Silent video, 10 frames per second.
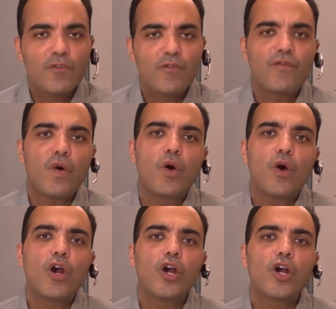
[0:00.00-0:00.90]

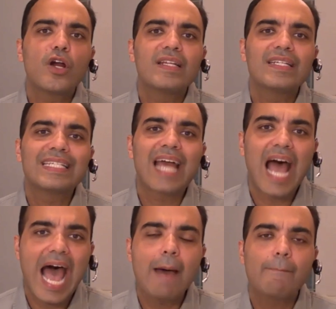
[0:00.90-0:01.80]
for
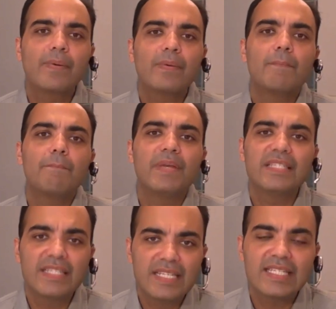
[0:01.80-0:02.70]
top
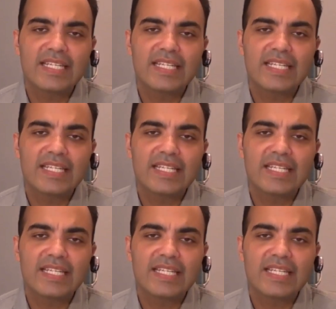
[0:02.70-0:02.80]
business